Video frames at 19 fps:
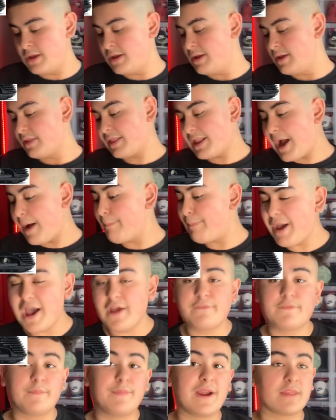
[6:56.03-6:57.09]
it's not bad
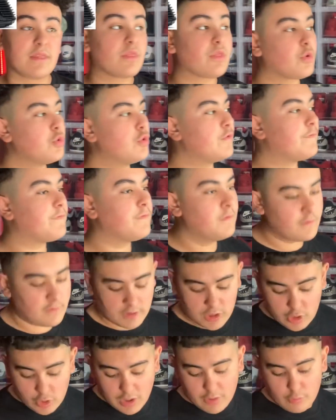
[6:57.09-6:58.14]
for back to school.
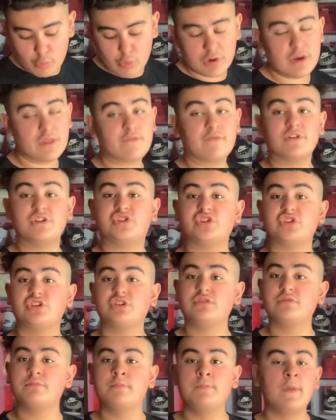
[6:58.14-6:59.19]
You got wear these for
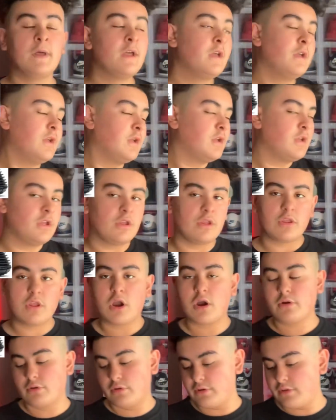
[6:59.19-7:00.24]
gym.
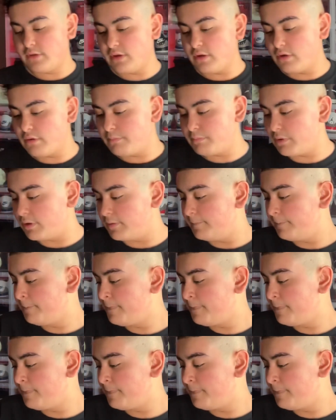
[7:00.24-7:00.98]
Y'all know the deal, but